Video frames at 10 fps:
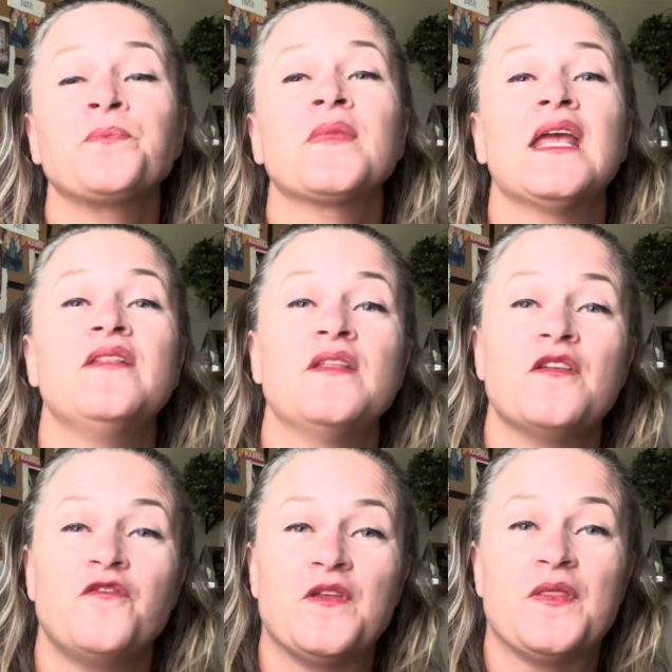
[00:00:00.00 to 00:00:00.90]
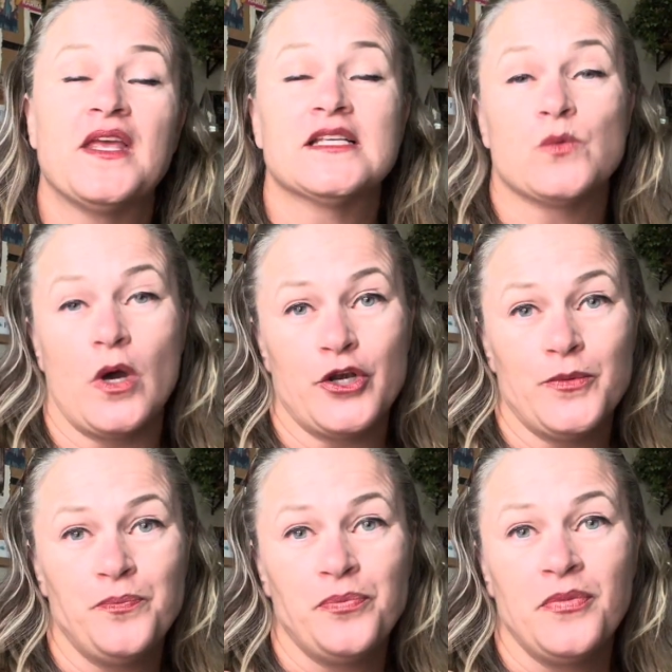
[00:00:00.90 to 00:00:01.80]
And then the 5th thing is water.
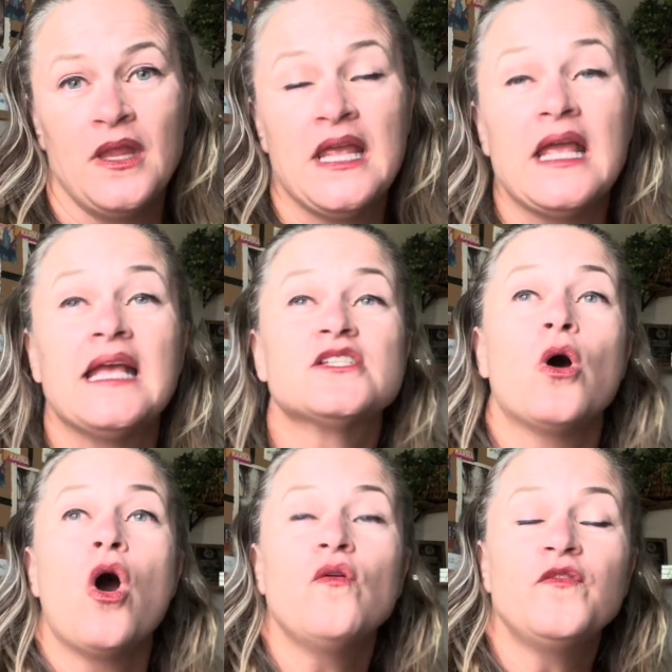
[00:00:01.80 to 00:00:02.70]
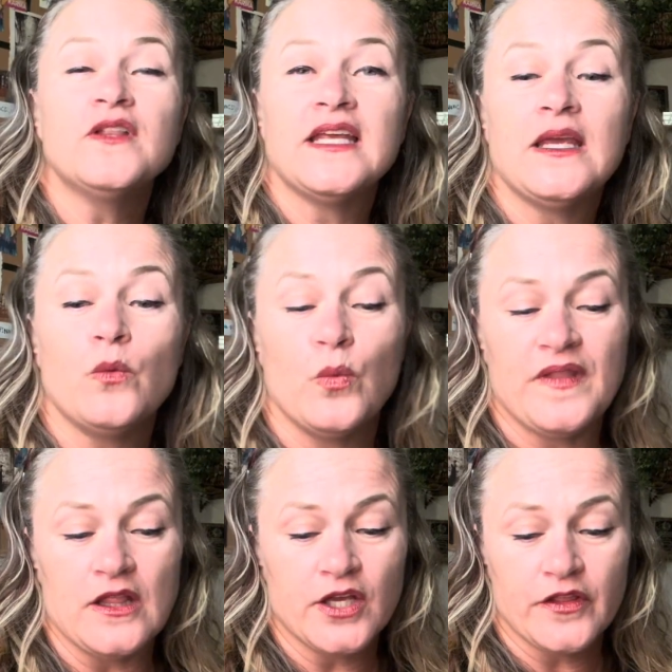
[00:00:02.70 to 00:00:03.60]
So hopefully when
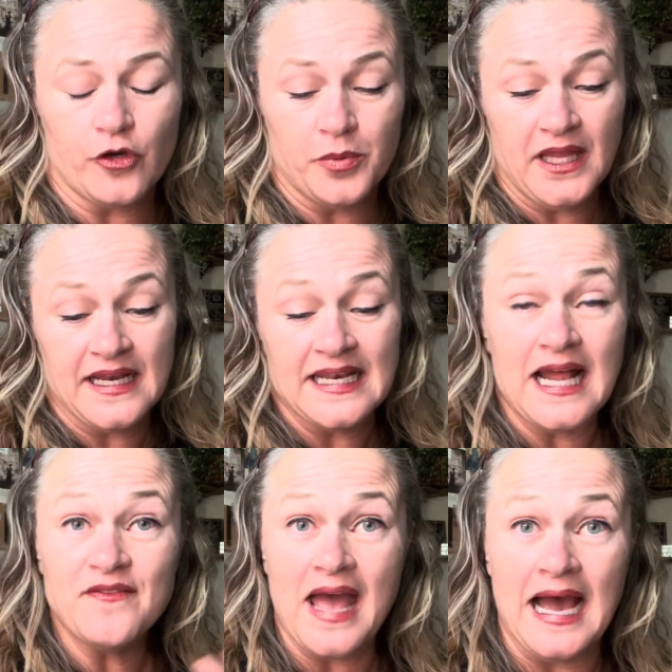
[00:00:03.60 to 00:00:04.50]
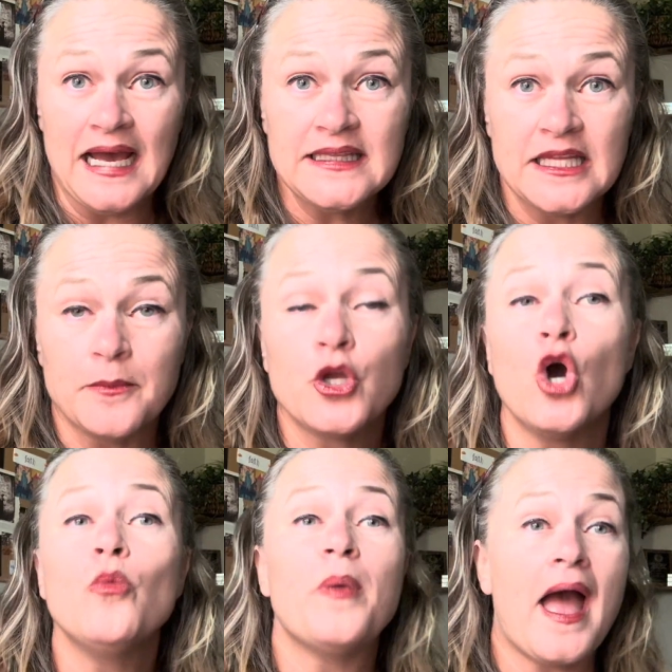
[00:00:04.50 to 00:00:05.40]
they look at their plate, and I've had them
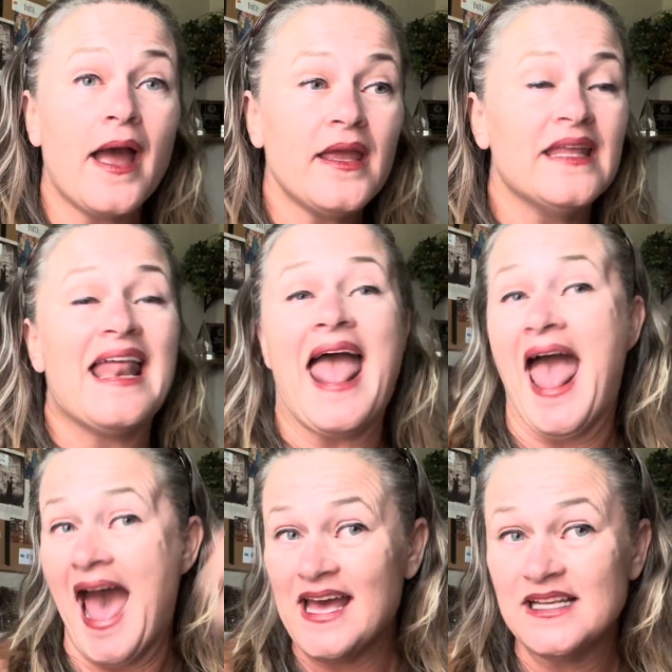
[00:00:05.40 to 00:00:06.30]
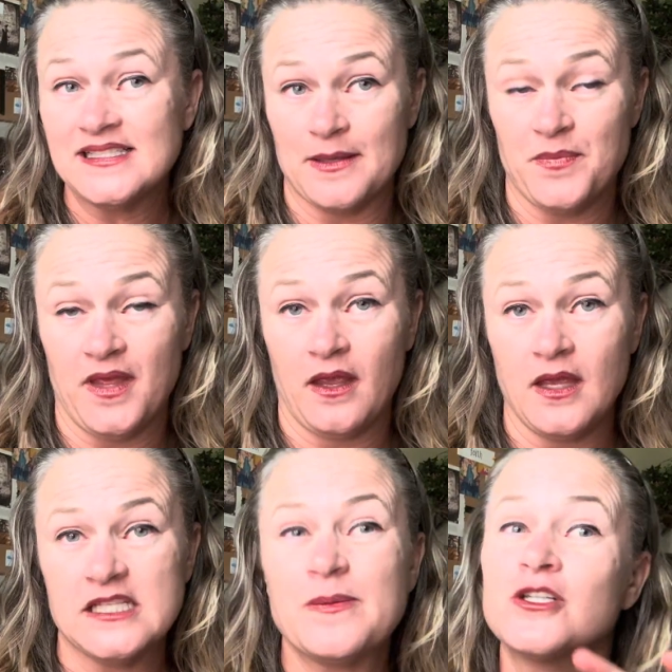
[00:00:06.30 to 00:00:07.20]
go back and add something,
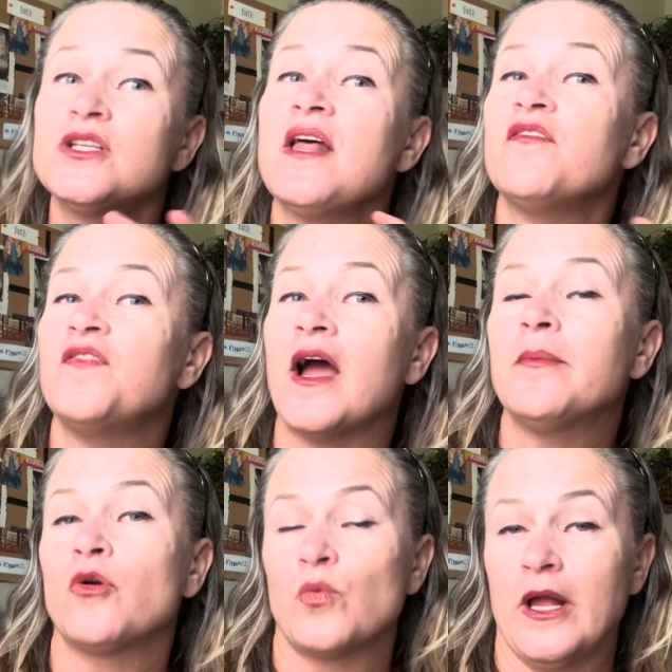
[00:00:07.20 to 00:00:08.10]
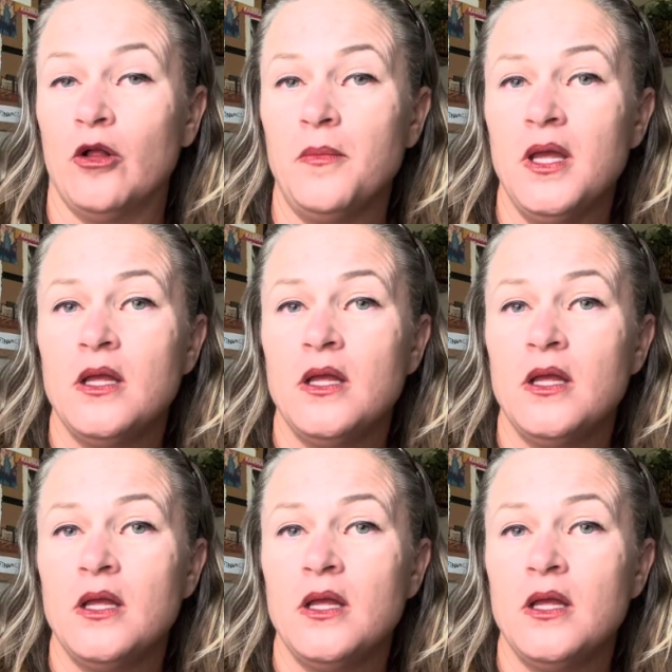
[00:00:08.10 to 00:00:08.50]
especially in that fiber realm.